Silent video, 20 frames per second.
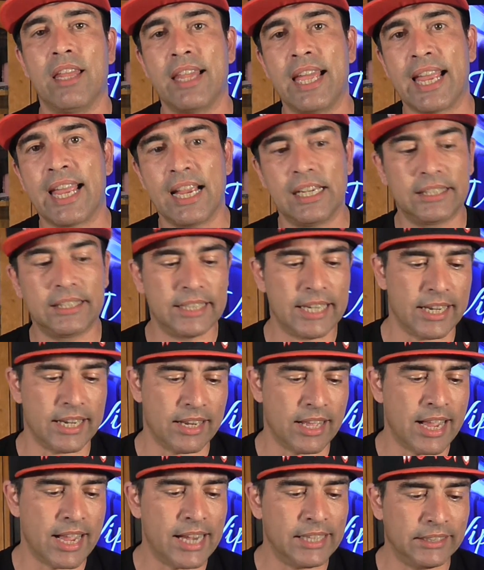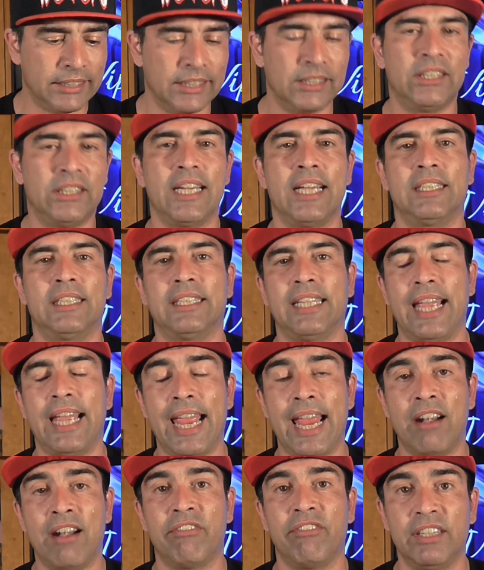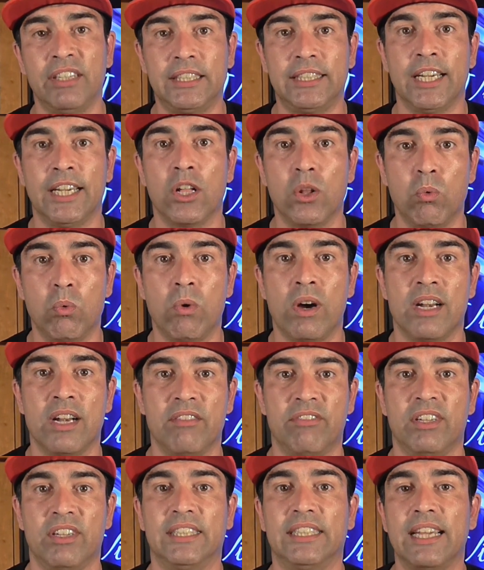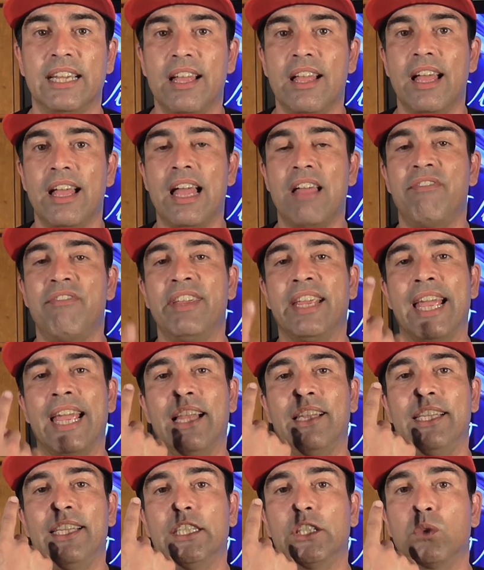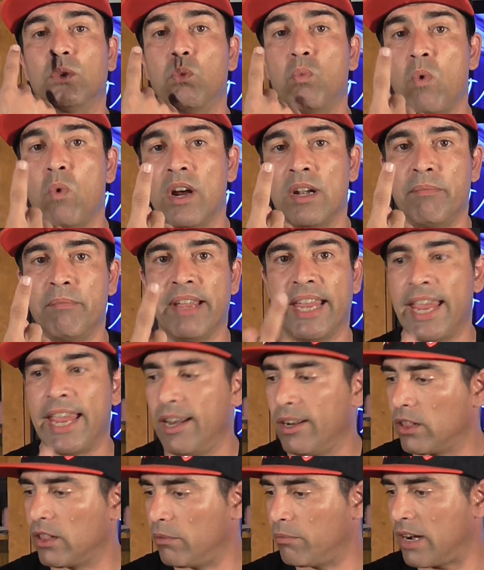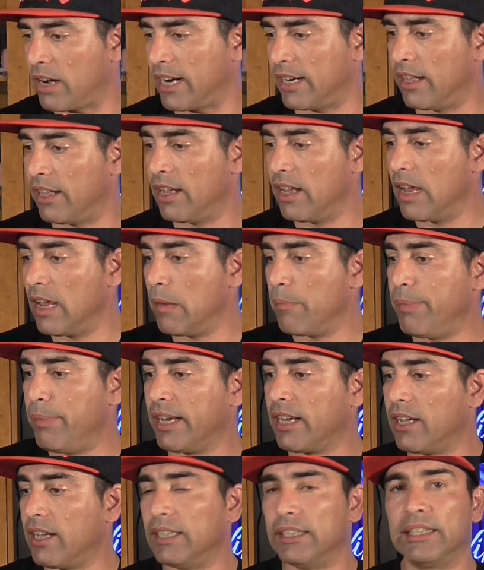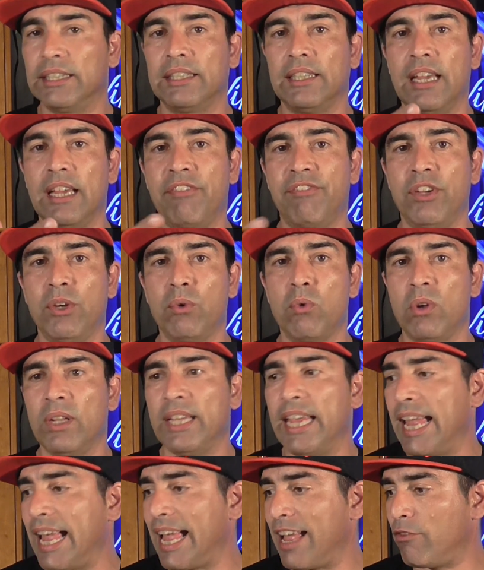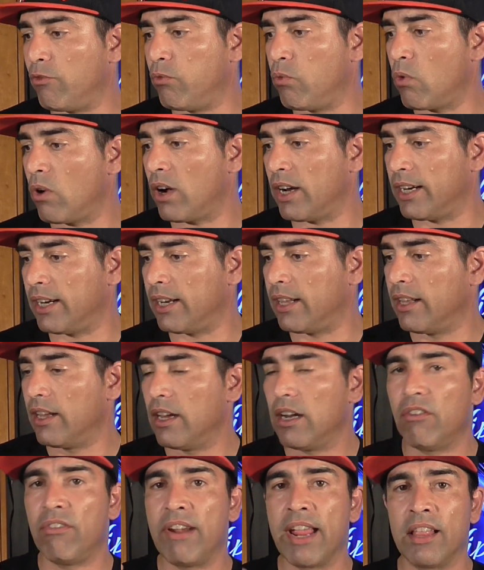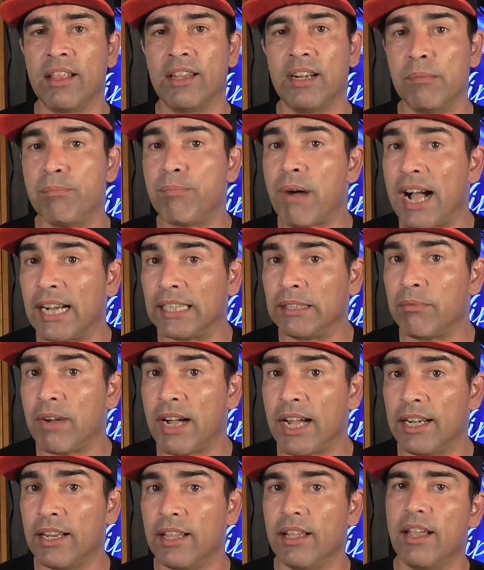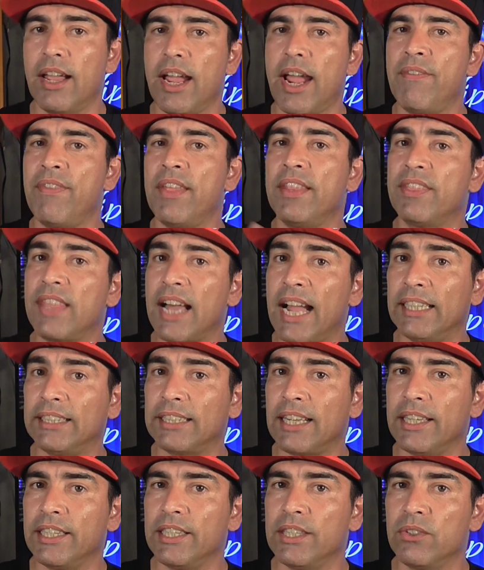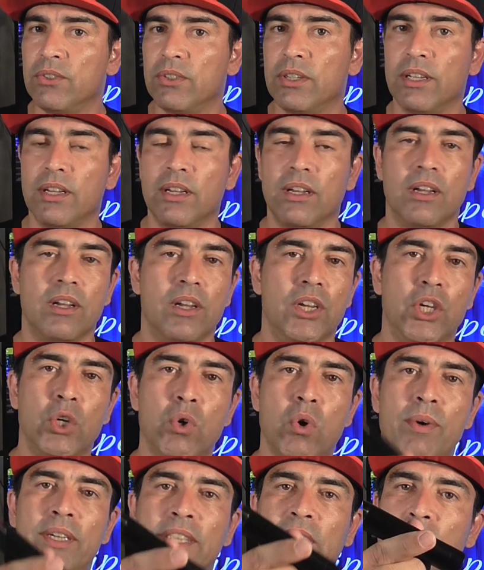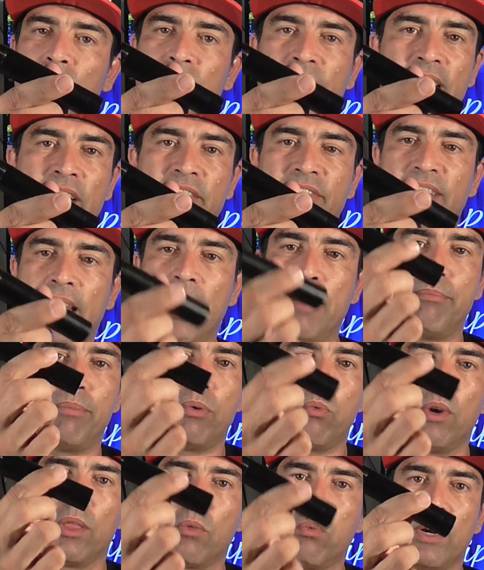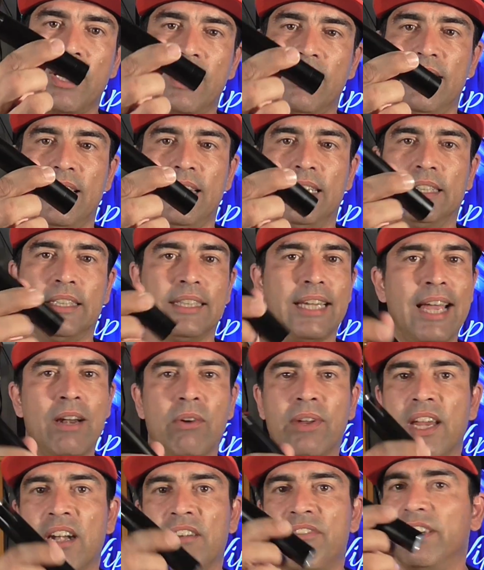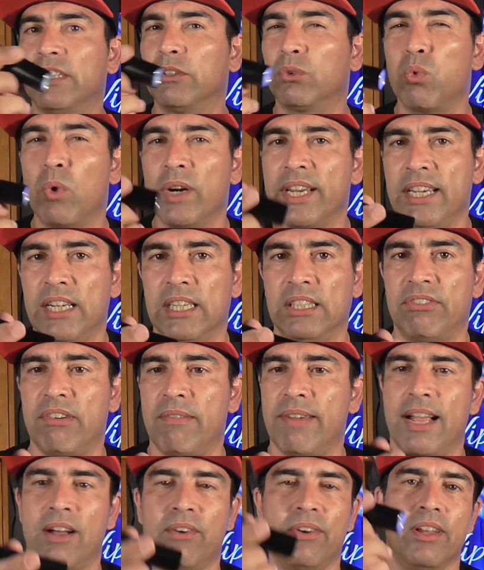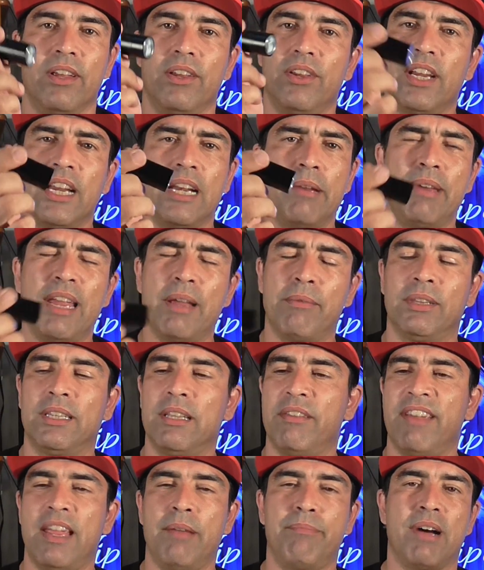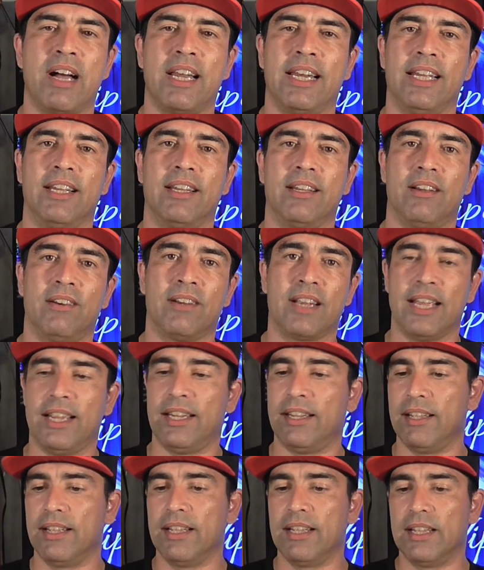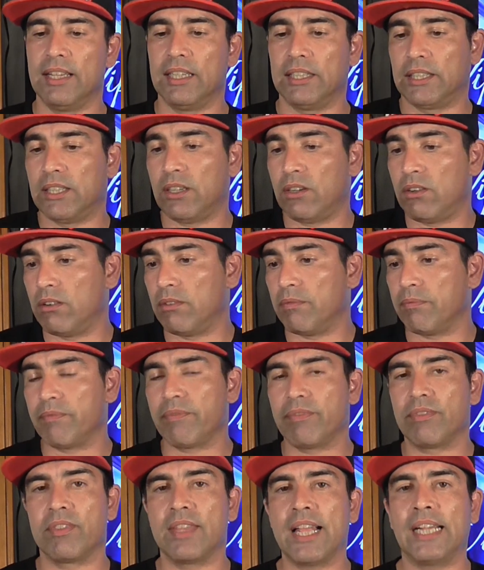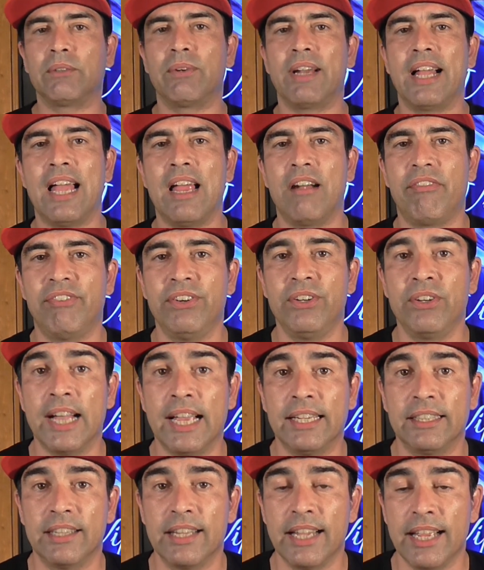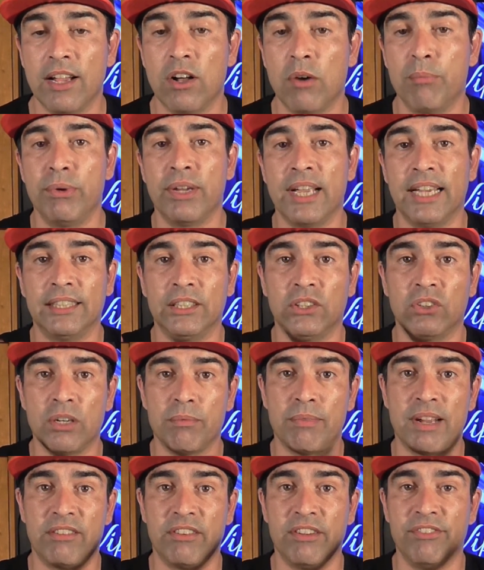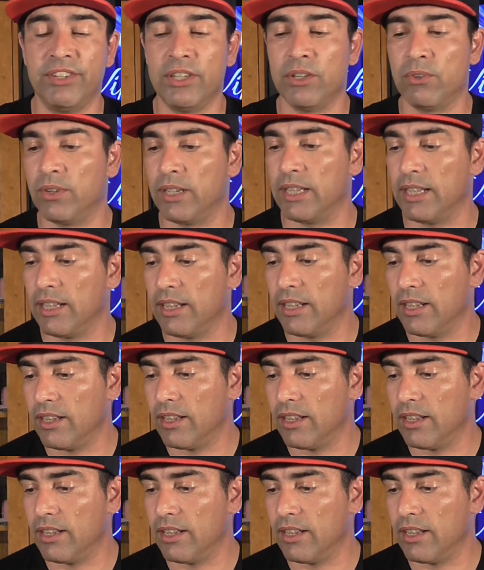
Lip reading: And like I said, I suggest every single one of us having at least one mechanical mod. Because if you only have one regulated box mod and it dies on you, you always know you can vape with one of these. I don't care if it's 20 years from now. You're going to be able to vape on it, okay? So that's what I have for you guys today. I hope you guys enjoyed my review.